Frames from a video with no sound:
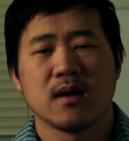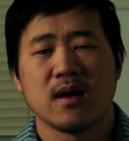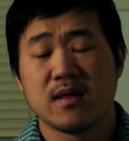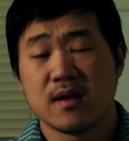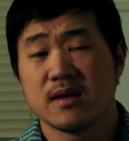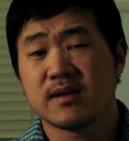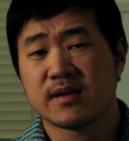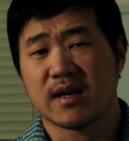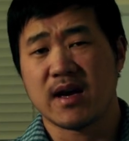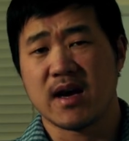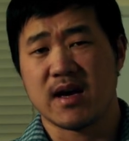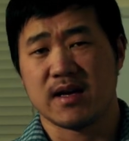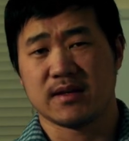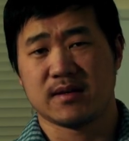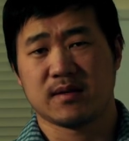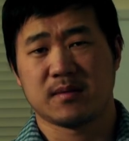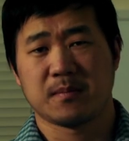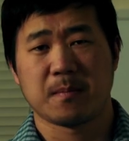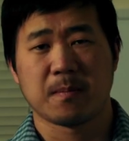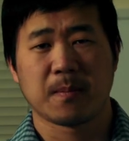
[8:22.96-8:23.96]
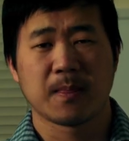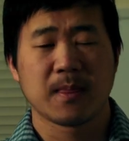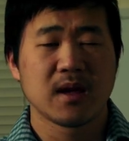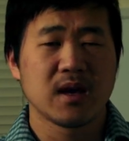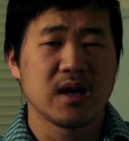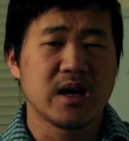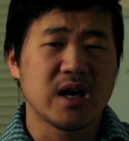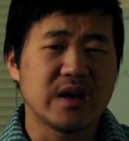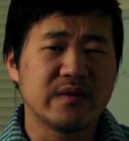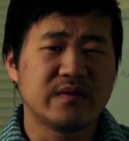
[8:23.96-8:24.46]
In this case,
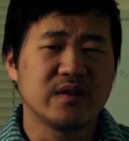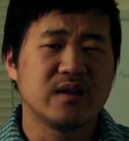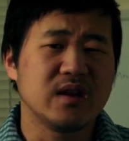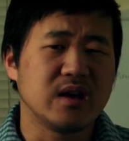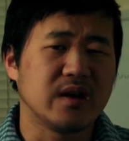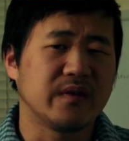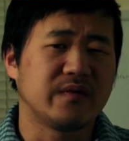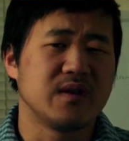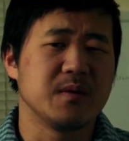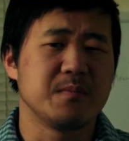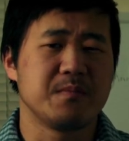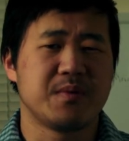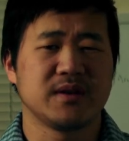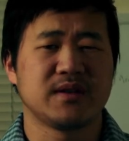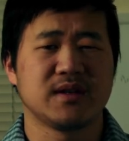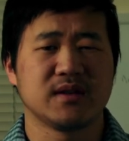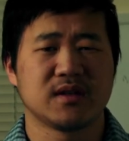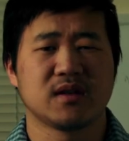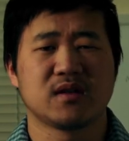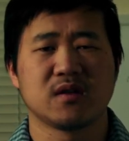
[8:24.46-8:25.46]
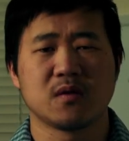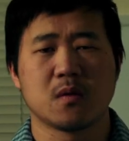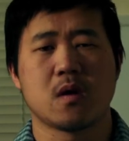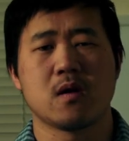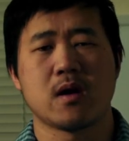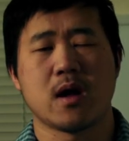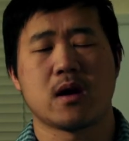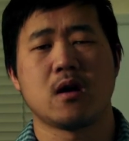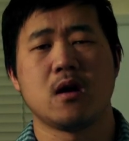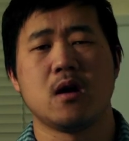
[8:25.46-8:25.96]
even if the business doesn't
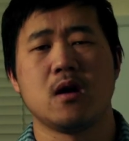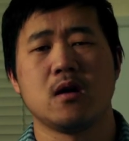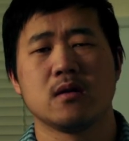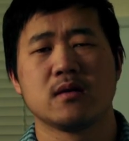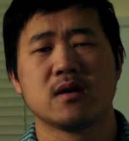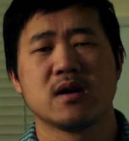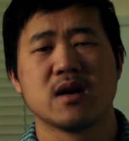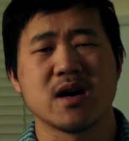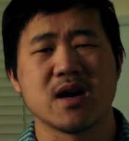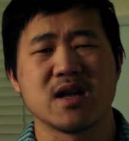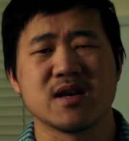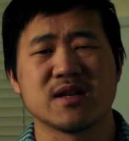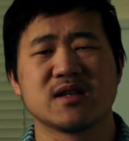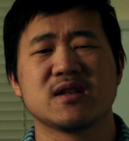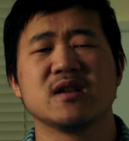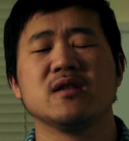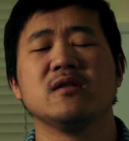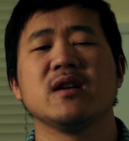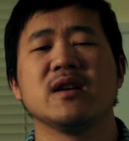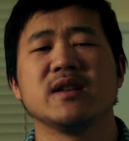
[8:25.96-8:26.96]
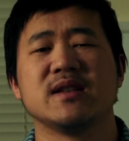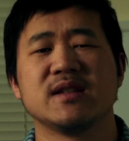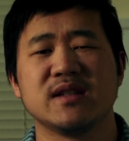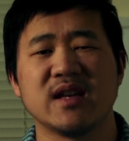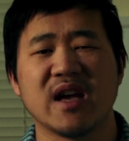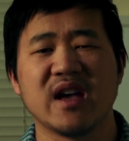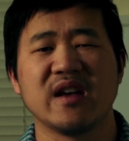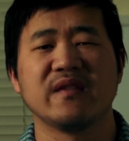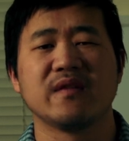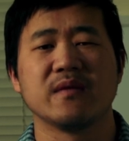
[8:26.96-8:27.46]
grow at all, it is still a
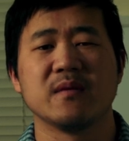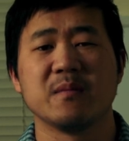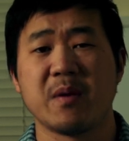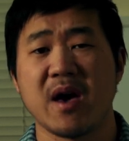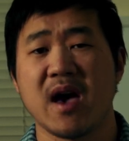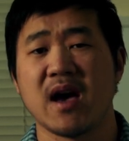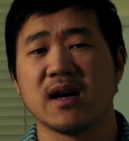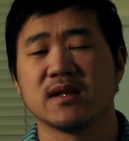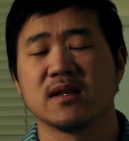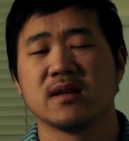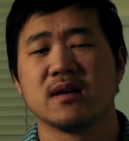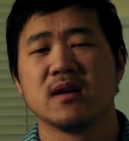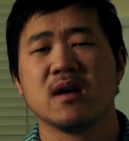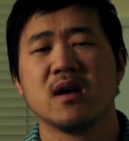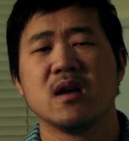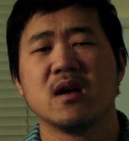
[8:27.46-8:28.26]
safe bet